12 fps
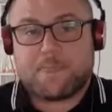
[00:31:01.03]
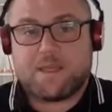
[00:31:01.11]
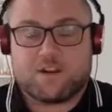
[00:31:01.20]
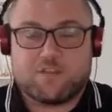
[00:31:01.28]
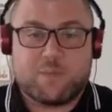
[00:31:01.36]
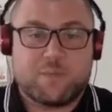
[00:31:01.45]

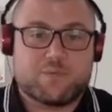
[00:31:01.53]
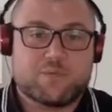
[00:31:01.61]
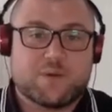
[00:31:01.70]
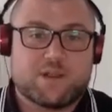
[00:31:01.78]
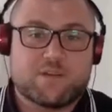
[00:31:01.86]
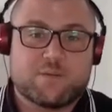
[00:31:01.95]
And I remember
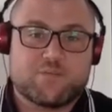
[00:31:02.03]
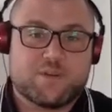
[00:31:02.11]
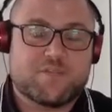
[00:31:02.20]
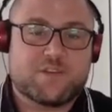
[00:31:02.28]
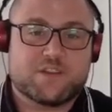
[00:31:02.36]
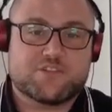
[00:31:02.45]
when A
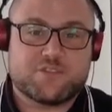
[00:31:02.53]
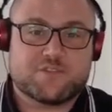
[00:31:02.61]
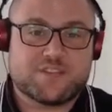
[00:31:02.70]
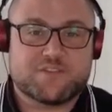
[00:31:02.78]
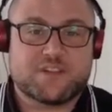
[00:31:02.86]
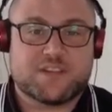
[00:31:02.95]
Brief History of
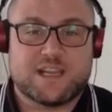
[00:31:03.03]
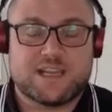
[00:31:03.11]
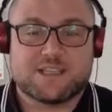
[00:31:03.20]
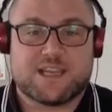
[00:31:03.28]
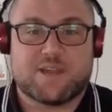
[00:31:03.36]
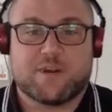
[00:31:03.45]
Seven
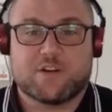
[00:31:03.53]
Killings came out,